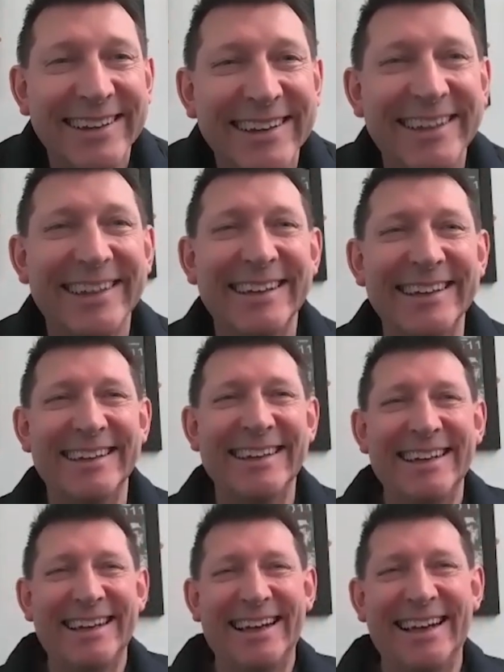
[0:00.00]

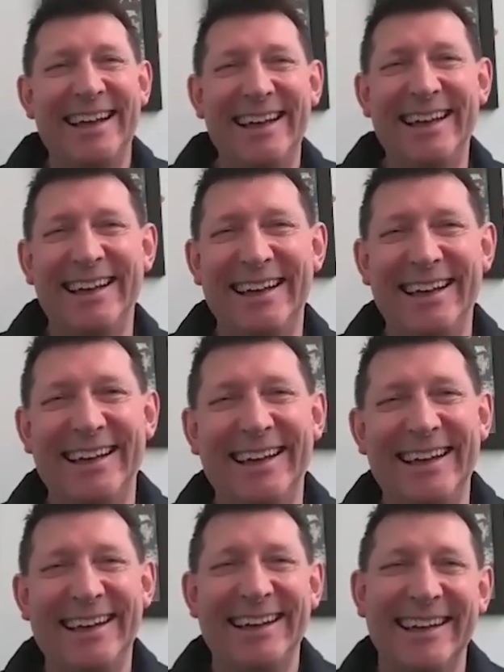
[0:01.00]

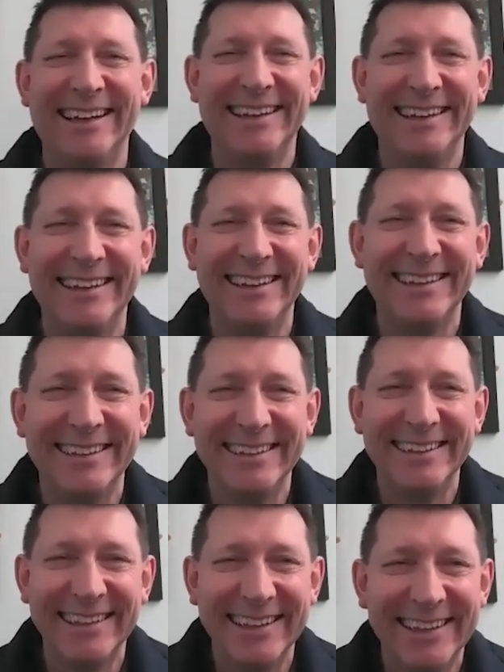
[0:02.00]

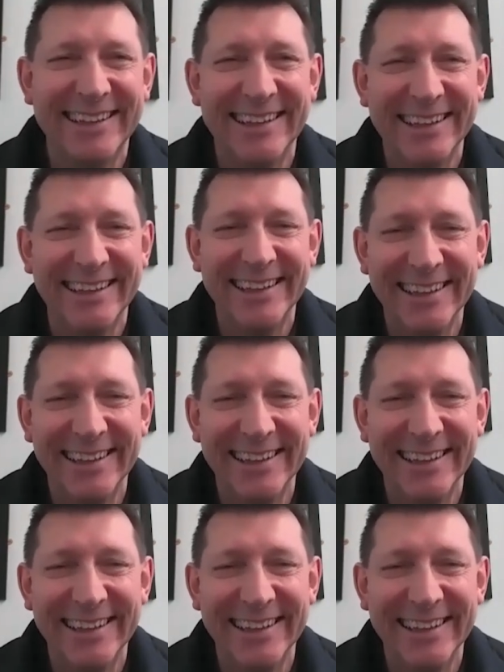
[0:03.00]
(silent)